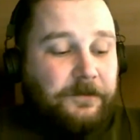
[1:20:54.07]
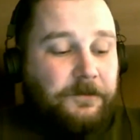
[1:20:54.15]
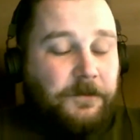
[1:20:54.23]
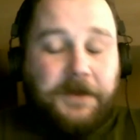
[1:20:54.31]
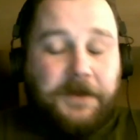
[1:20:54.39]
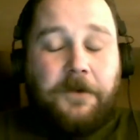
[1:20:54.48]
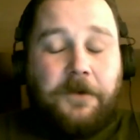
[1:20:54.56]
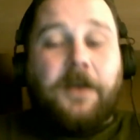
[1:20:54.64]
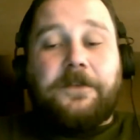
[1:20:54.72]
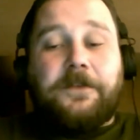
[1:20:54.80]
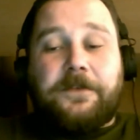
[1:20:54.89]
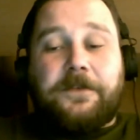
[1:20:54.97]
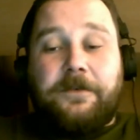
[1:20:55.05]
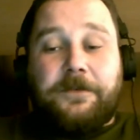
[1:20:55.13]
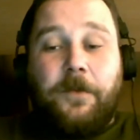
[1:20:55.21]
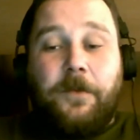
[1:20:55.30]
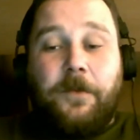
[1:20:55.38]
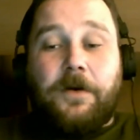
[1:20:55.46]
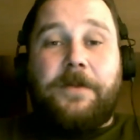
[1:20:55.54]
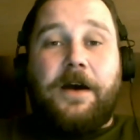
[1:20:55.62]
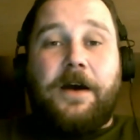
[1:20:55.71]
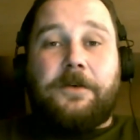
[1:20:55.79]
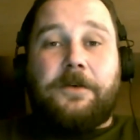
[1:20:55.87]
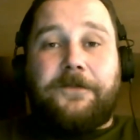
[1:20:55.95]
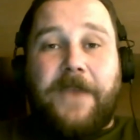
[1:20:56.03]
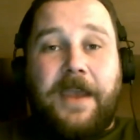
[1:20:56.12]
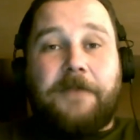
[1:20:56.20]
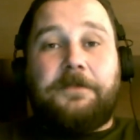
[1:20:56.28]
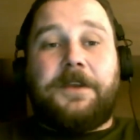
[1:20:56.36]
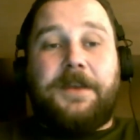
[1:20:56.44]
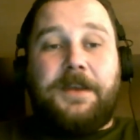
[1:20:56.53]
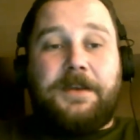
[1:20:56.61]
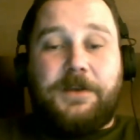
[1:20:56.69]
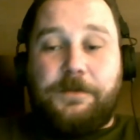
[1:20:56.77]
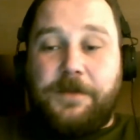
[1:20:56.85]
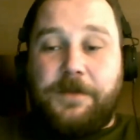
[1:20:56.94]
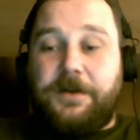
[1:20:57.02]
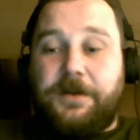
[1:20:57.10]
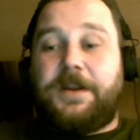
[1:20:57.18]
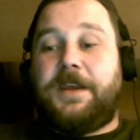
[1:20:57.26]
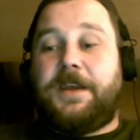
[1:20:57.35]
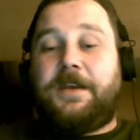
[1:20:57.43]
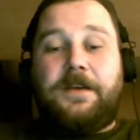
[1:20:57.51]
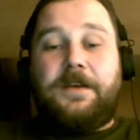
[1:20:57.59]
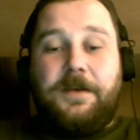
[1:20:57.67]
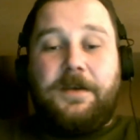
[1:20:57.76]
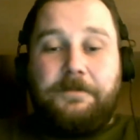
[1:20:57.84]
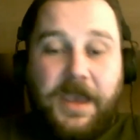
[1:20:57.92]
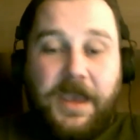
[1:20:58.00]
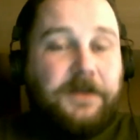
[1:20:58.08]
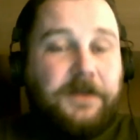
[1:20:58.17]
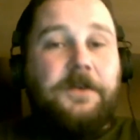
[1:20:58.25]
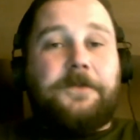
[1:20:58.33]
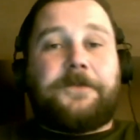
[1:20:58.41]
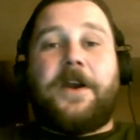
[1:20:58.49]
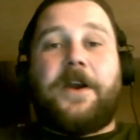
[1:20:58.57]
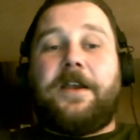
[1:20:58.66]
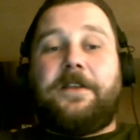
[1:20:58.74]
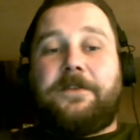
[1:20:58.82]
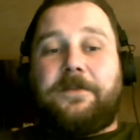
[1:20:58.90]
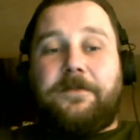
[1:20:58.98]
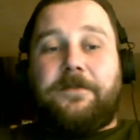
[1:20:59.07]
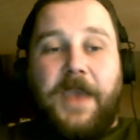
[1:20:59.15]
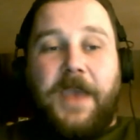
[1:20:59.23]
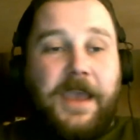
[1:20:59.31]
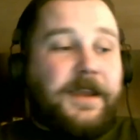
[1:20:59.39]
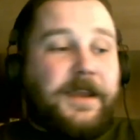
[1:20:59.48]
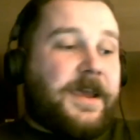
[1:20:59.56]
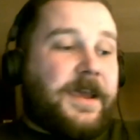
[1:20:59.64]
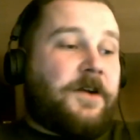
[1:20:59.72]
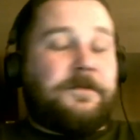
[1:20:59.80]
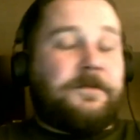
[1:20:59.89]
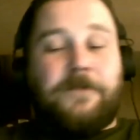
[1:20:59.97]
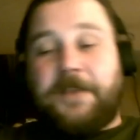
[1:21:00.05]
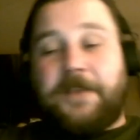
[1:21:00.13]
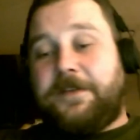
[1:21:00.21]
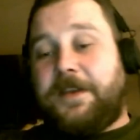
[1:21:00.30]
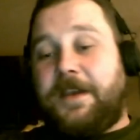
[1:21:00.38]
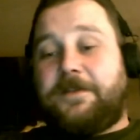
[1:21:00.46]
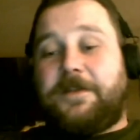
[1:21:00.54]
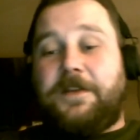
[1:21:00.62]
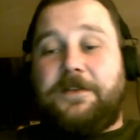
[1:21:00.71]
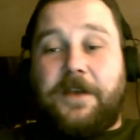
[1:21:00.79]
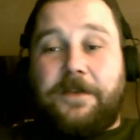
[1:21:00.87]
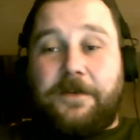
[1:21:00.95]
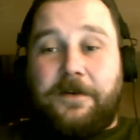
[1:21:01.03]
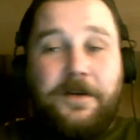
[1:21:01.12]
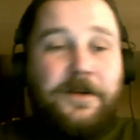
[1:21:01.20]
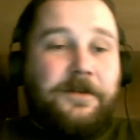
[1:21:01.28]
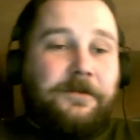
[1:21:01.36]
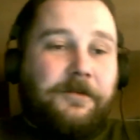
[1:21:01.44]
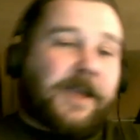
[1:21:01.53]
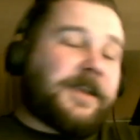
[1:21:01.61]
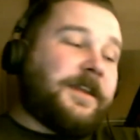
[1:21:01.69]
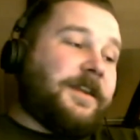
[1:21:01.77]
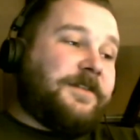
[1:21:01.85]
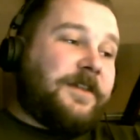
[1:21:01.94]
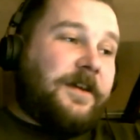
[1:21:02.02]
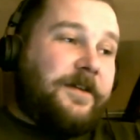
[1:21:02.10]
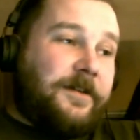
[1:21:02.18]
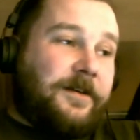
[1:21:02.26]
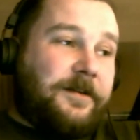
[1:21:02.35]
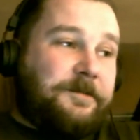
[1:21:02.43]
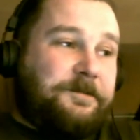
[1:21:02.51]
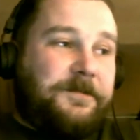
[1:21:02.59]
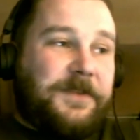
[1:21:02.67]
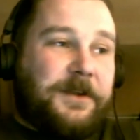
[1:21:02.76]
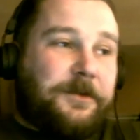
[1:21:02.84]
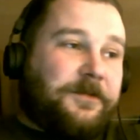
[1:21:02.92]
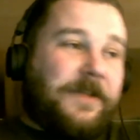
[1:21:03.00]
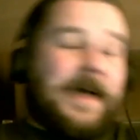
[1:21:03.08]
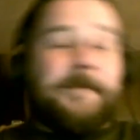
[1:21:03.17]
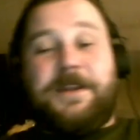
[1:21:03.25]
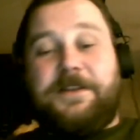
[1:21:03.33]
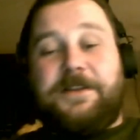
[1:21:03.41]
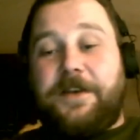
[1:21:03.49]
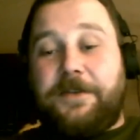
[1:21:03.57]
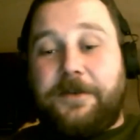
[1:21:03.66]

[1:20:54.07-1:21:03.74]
what it was. Is it was more about family, community, making new friends, hanging out, racing against each other, wrecking each other, you know, slapping each other